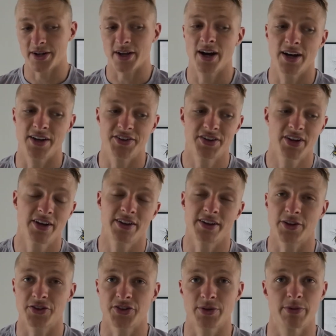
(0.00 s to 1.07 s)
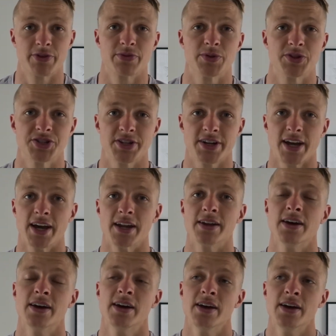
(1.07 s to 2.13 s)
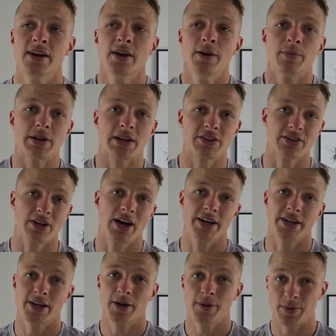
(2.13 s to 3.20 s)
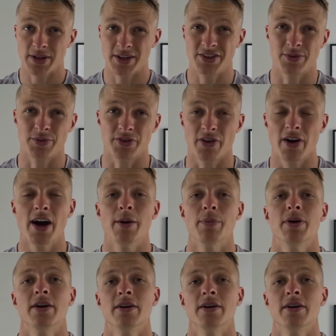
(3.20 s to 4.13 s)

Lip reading: guys, thank you so much for watching again. Please like, please subscribe.